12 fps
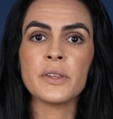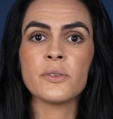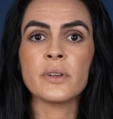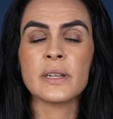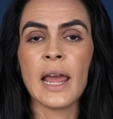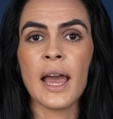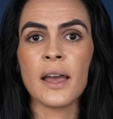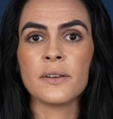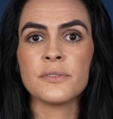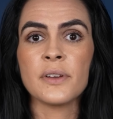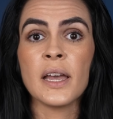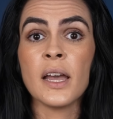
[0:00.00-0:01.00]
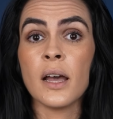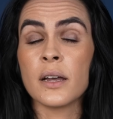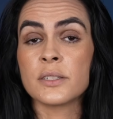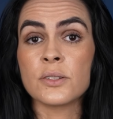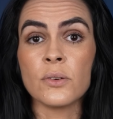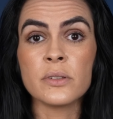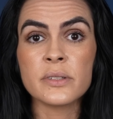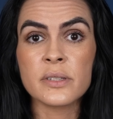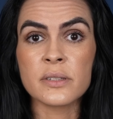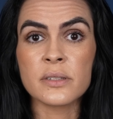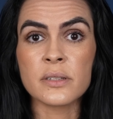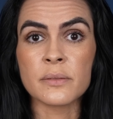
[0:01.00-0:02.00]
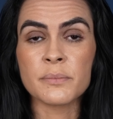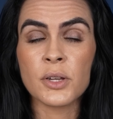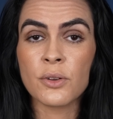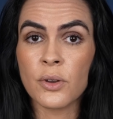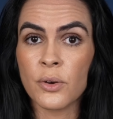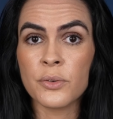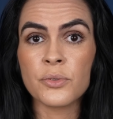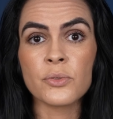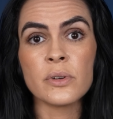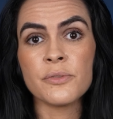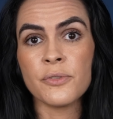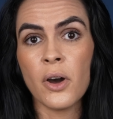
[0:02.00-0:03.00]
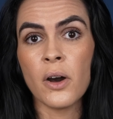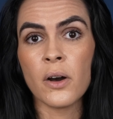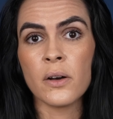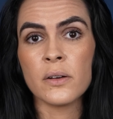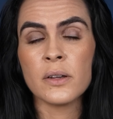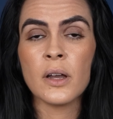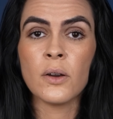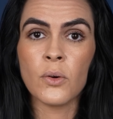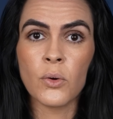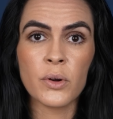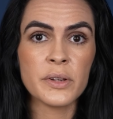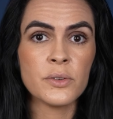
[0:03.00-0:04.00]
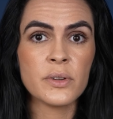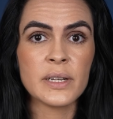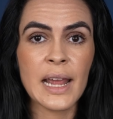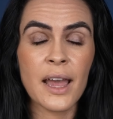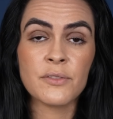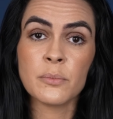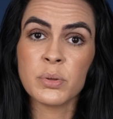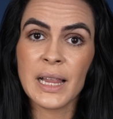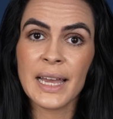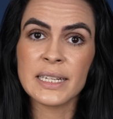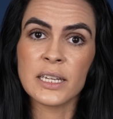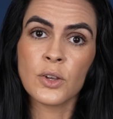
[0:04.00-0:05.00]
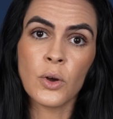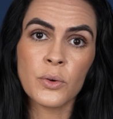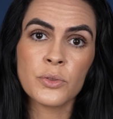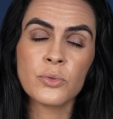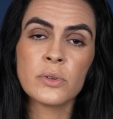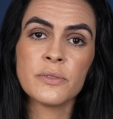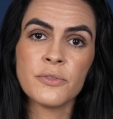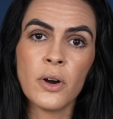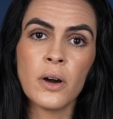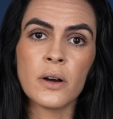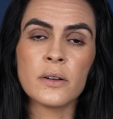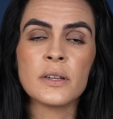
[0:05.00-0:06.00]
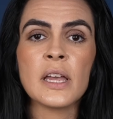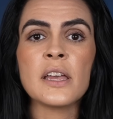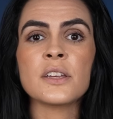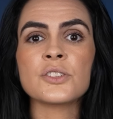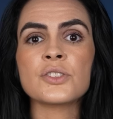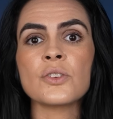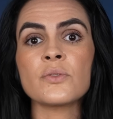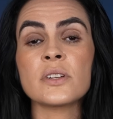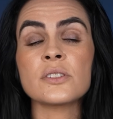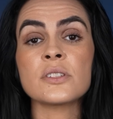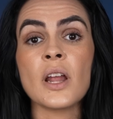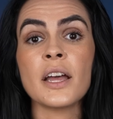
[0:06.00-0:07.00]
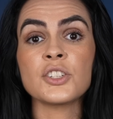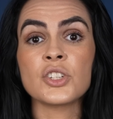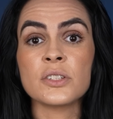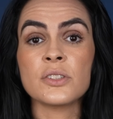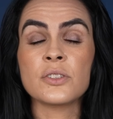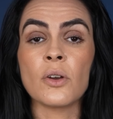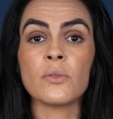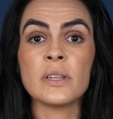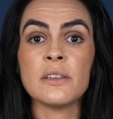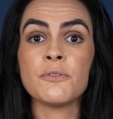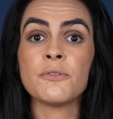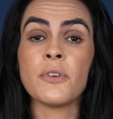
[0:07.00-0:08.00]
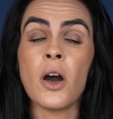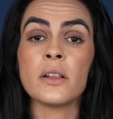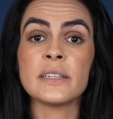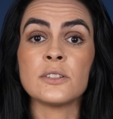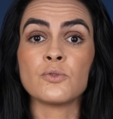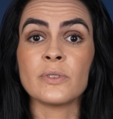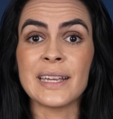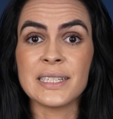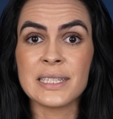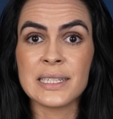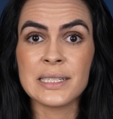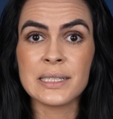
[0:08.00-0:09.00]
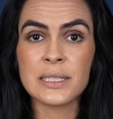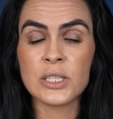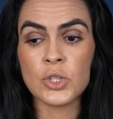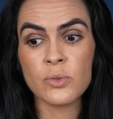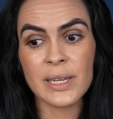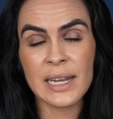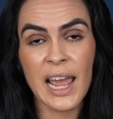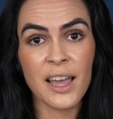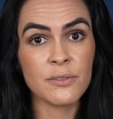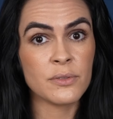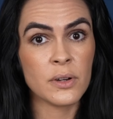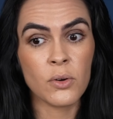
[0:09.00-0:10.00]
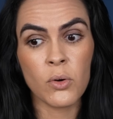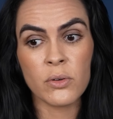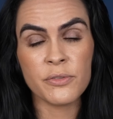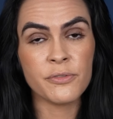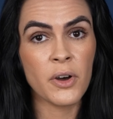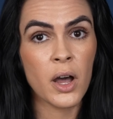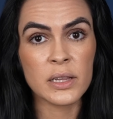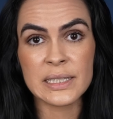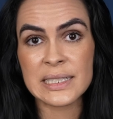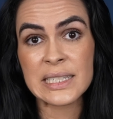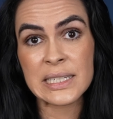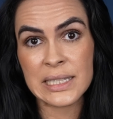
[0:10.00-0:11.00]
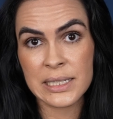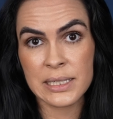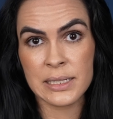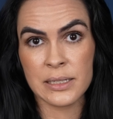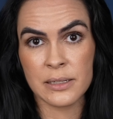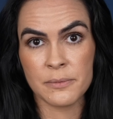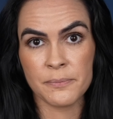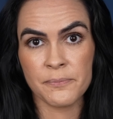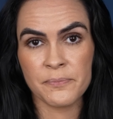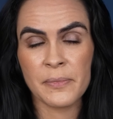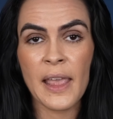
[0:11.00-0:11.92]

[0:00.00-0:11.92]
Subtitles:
you can have a solar system go through a fall, or you can have a planet go through a fall. So there's not just only fallen races, you can have a whole fallen system.